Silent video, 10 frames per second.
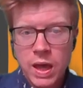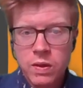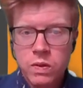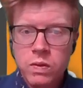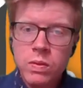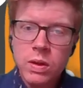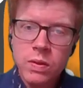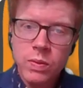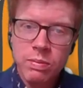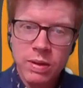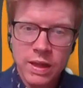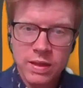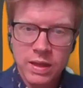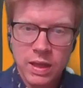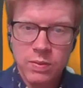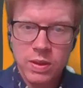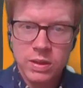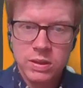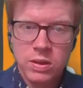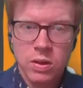As soon as we place the kiwi
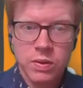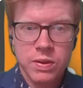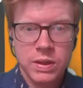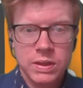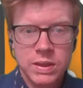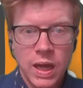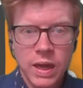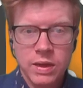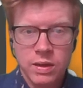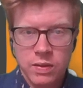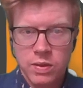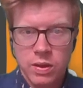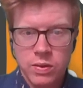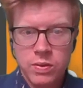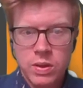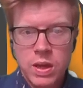into constant darkness, though,